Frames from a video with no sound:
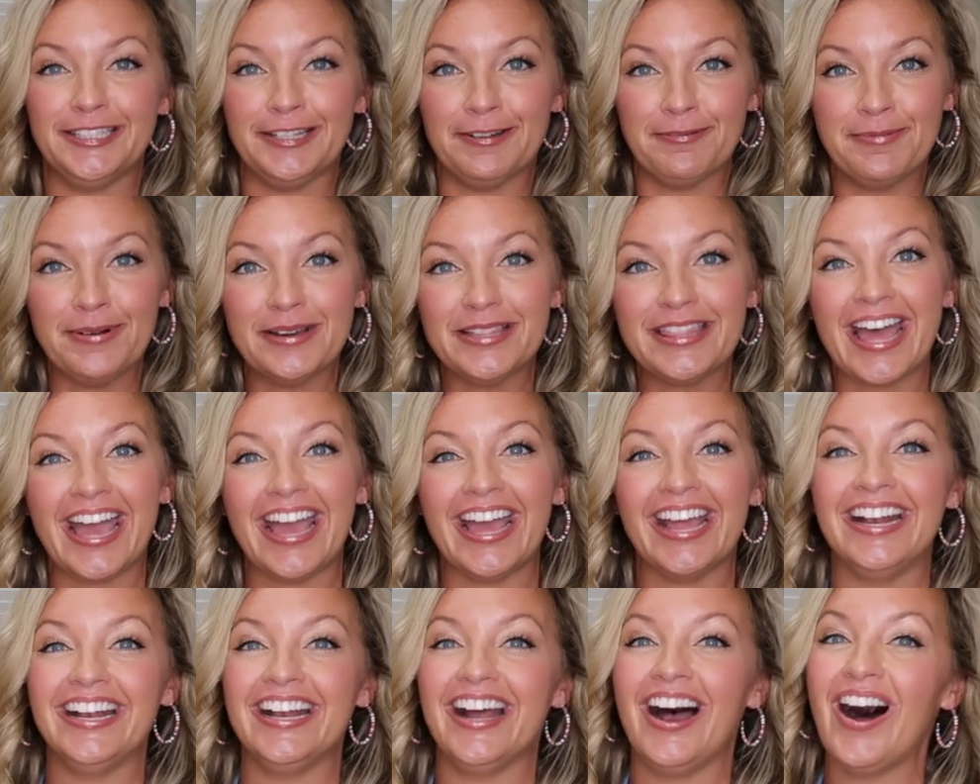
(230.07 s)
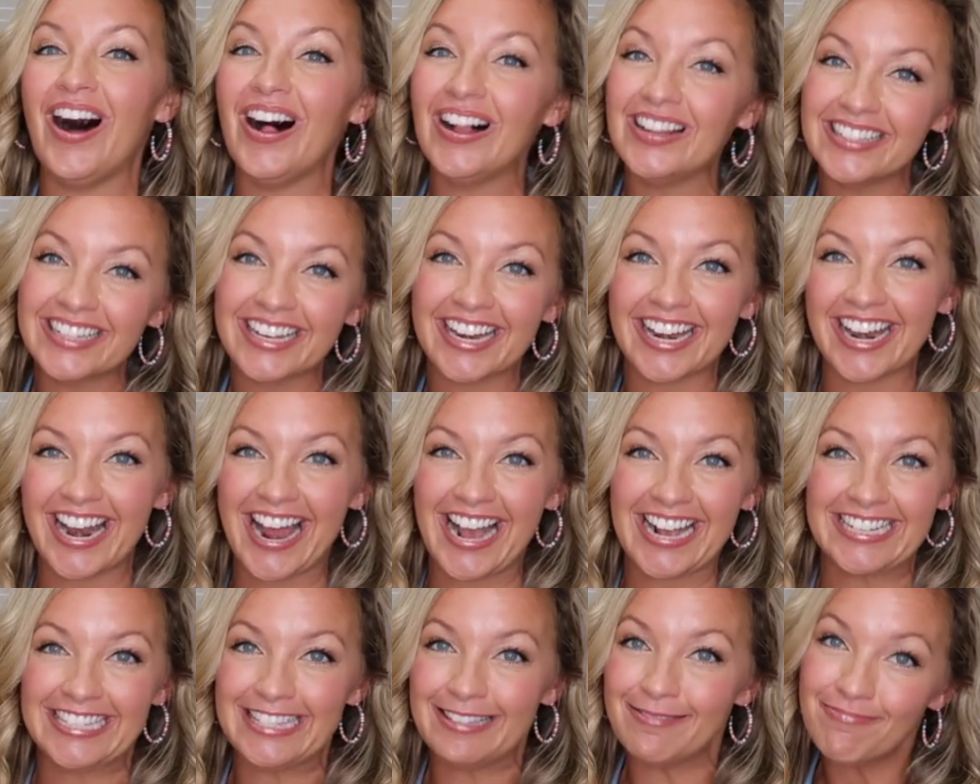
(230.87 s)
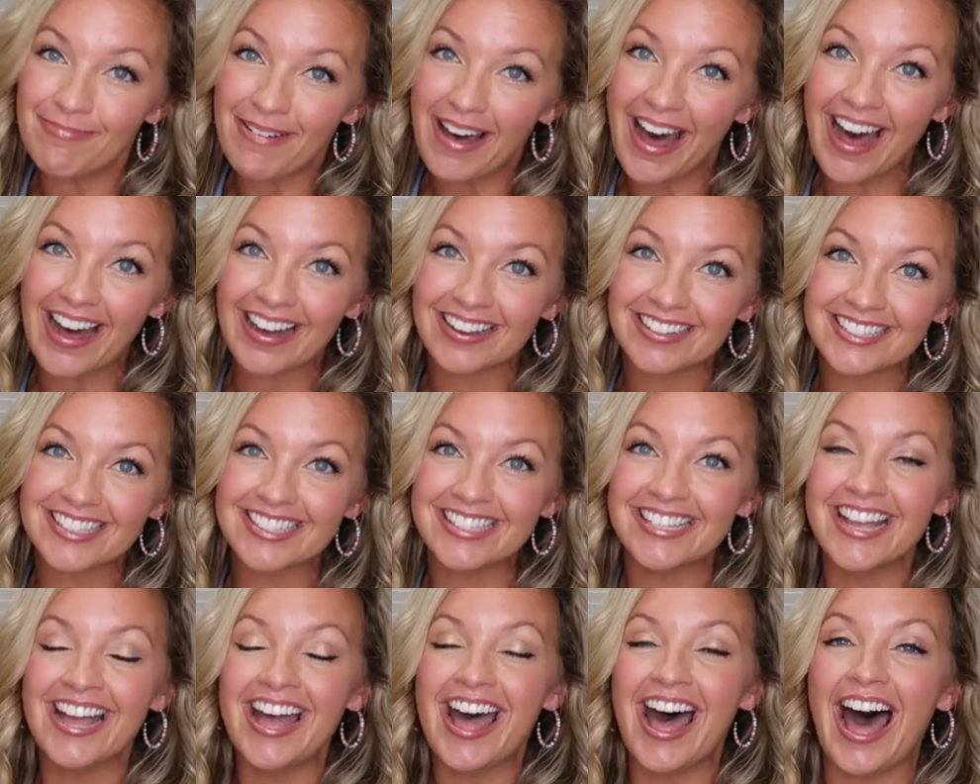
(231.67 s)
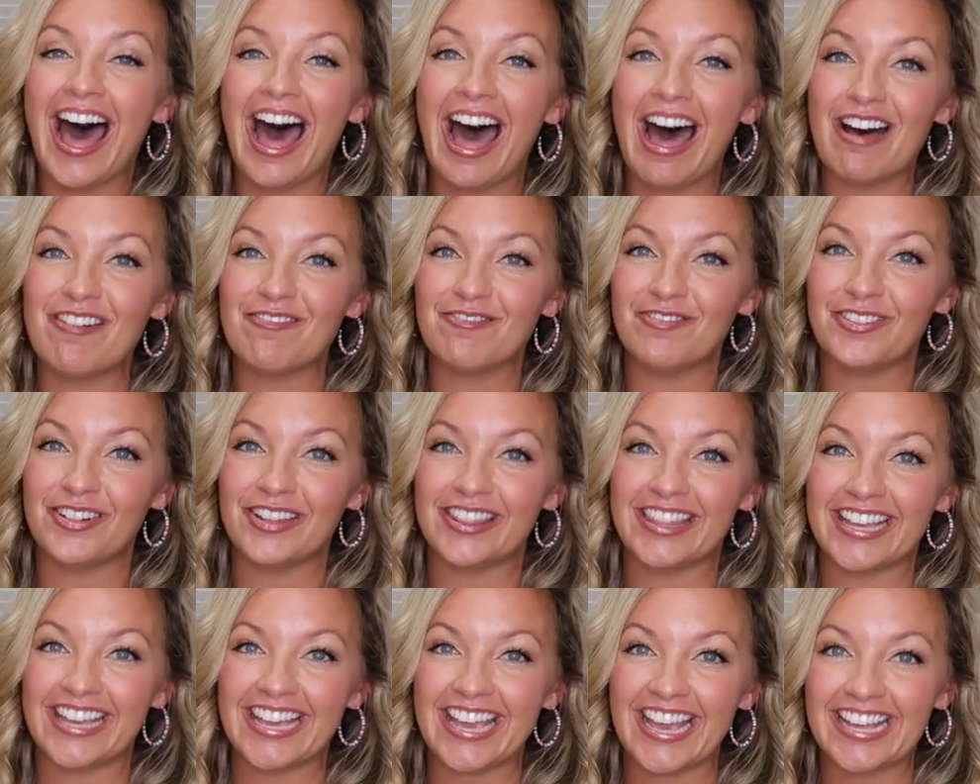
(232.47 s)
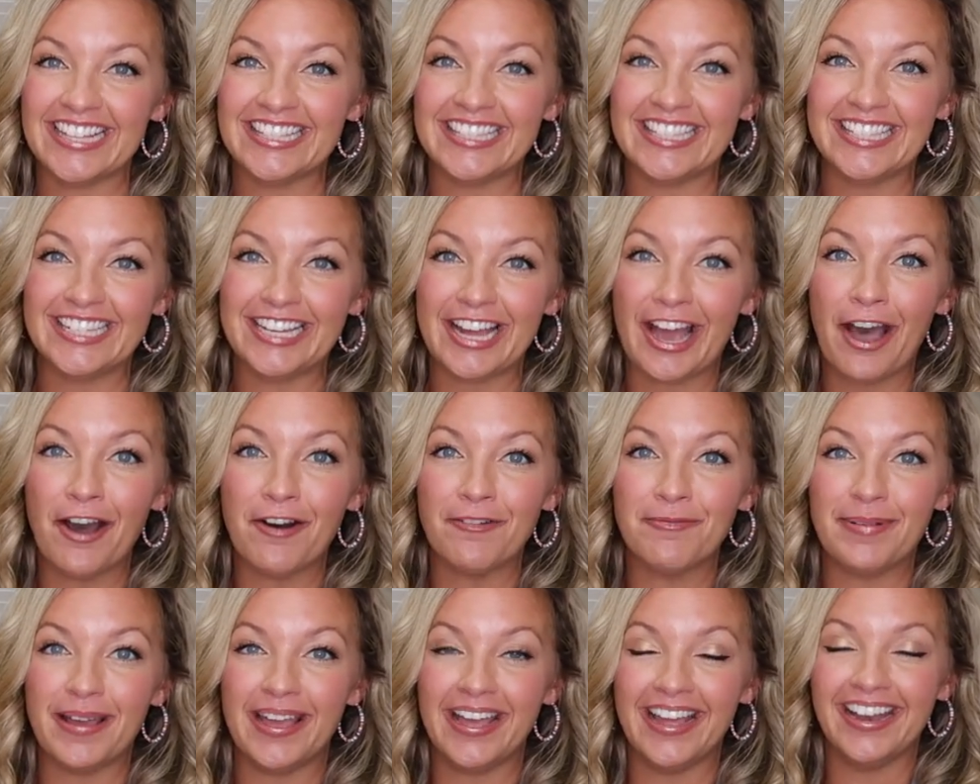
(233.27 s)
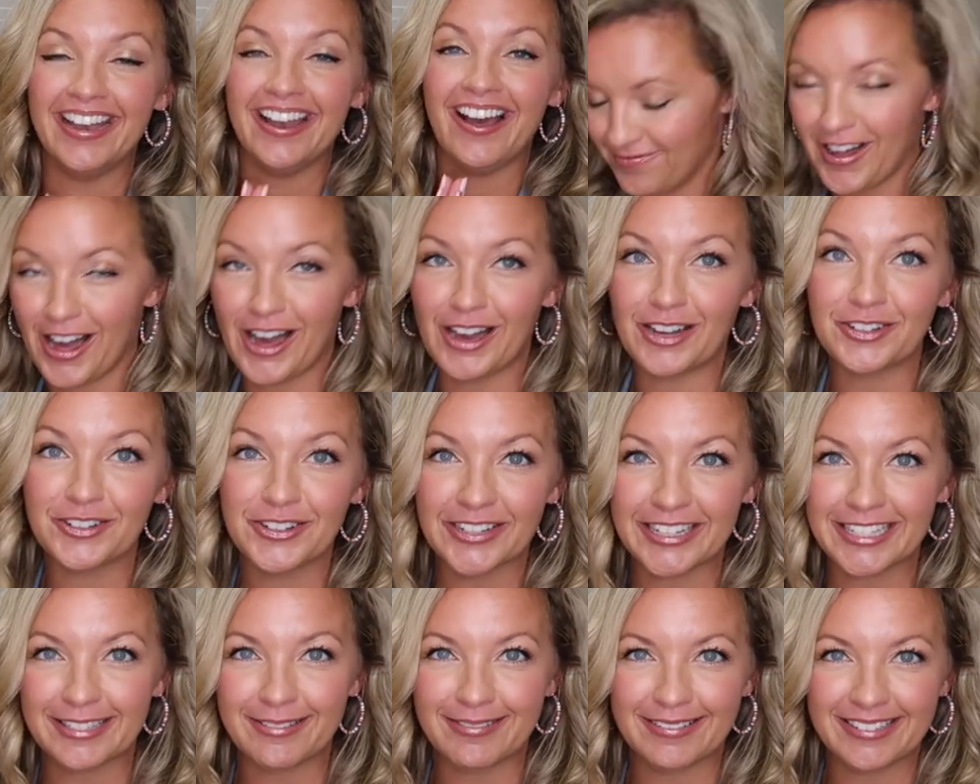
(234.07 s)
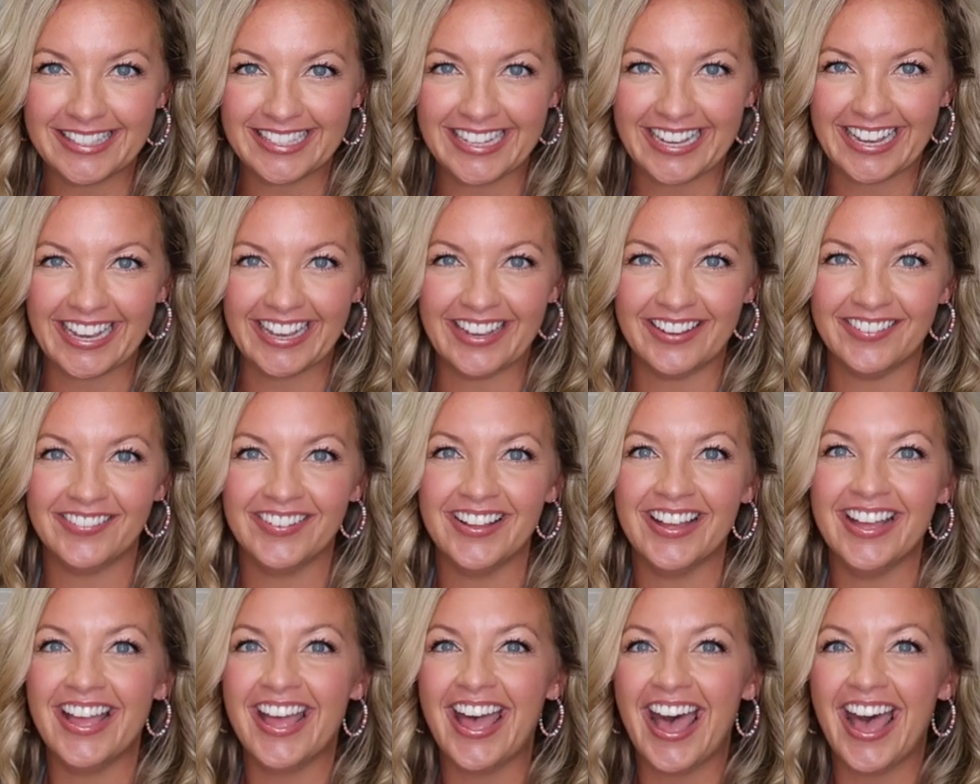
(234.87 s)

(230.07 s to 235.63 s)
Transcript: So put that in all in a nice box um, for the kids to open on Christmas Eve.